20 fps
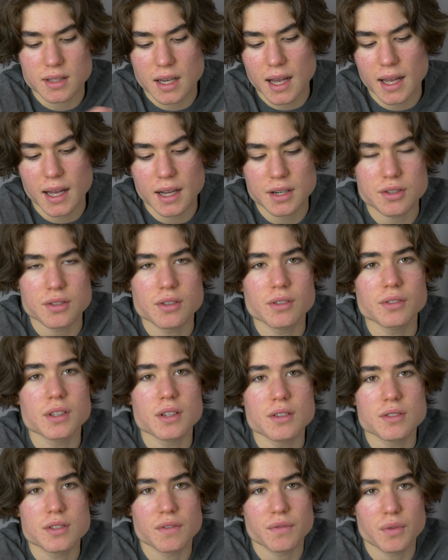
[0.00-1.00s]
I actually only
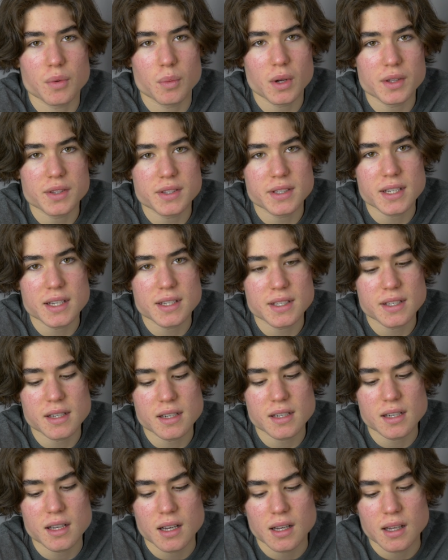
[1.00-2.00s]
used it for one
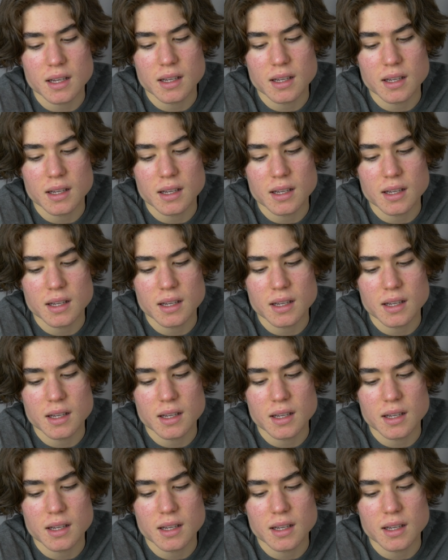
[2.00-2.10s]
season,